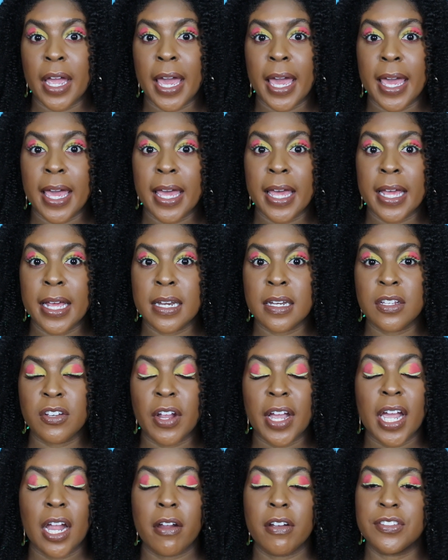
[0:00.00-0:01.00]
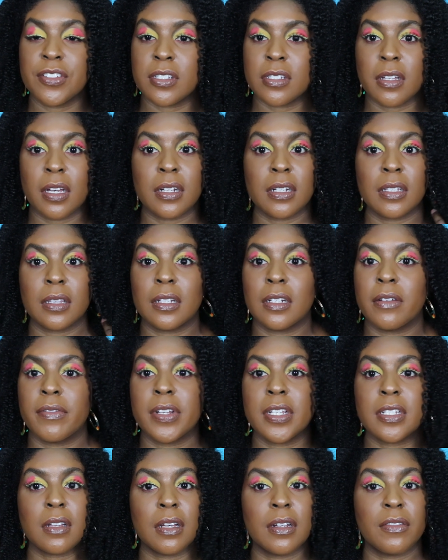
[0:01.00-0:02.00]
and your hair is just going to love
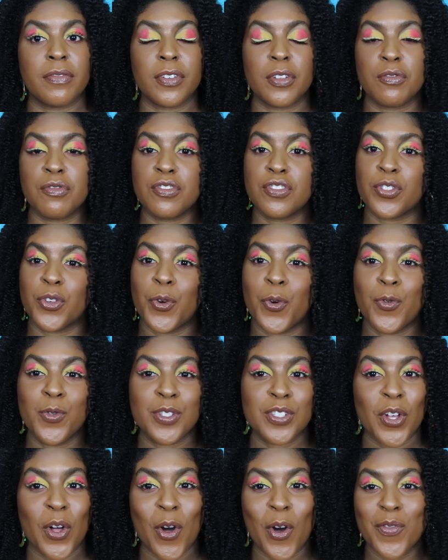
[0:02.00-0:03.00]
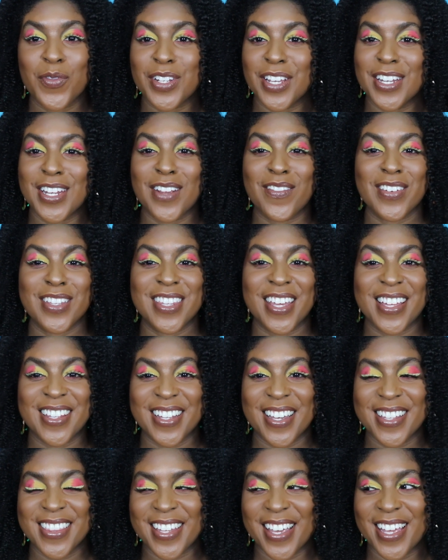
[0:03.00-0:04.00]
going to feel so soft and everything
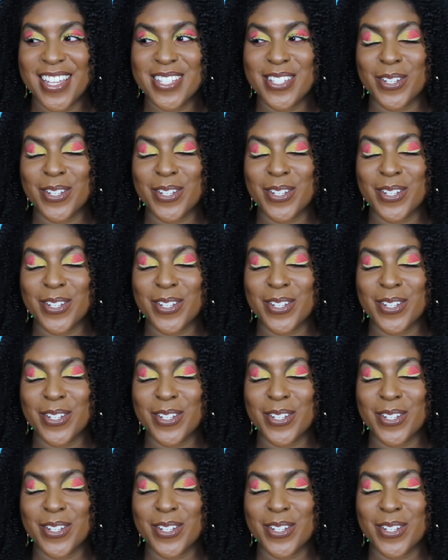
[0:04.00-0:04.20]
like that.